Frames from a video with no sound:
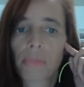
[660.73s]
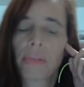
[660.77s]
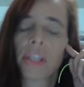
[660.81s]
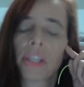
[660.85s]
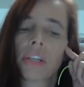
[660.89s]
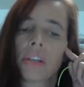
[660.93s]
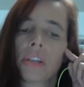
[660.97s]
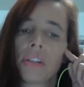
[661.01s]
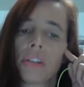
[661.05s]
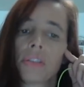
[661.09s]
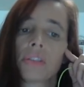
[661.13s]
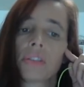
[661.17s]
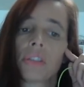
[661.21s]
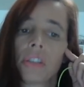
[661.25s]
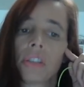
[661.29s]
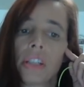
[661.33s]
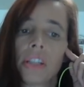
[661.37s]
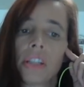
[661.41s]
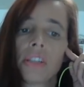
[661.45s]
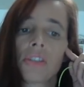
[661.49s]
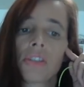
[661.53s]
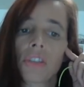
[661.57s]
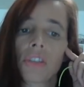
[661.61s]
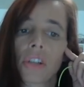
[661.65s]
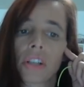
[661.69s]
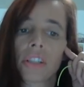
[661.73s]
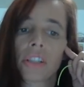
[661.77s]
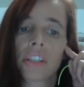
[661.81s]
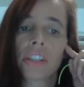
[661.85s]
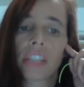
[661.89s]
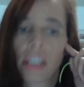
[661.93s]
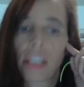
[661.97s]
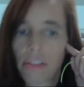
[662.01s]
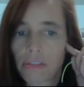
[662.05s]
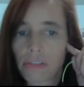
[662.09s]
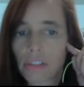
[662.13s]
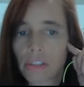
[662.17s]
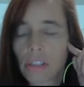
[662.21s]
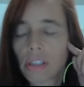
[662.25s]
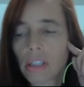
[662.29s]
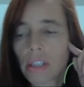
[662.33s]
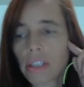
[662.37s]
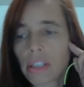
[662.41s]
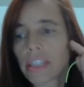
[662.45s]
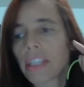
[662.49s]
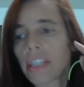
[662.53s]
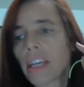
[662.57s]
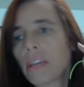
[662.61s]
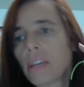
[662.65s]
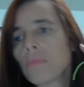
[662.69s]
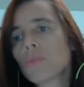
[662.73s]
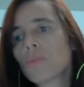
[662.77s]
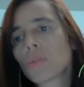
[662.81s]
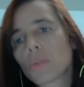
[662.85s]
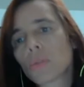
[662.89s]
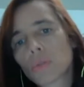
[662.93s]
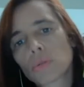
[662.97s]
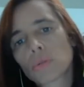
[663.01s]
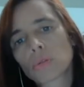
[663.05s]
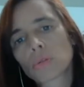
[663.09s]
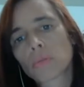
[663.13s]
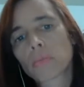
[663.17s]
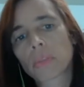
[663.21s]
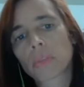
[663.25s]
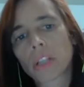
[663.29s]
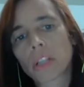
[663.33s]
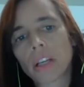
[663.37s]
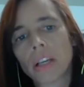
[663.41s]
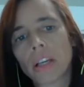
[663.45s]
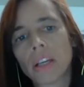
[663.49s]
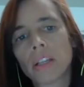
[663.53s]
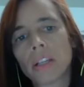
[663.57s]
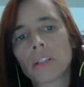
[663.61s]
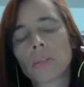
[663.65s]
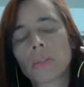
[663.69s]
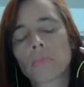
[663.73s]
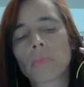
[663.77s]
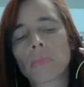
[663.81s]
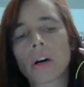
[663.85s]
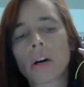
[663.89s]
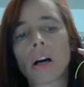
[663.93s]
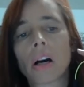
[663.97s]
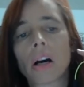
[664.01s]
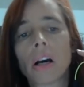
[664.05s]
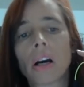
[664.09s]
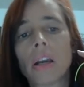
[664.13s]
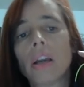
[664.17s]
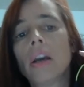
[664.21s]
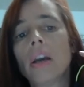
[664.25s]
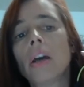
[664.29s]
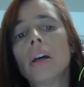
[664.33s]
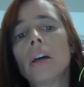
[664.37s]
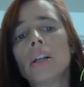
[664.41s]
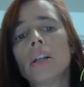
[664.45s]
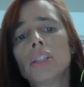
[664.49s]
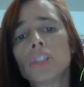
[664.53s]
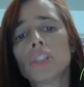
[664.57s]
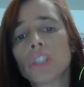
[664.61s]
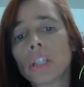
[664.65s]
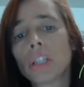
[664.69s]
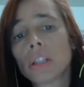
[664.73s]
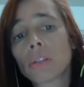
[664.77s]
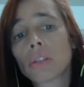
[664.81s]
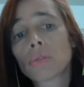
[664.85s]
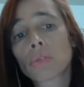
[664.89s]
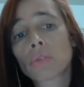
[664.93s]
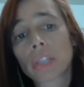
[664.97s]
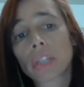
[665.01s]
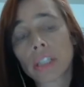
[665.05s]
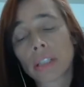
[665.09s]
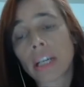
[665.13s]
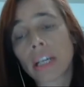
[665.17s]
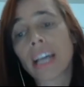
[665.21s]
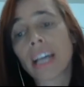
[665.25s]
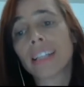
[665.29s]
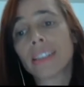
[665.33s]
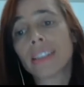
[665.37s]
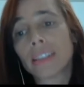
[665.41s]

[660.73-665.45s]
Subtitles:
because these are definitely games also played by children and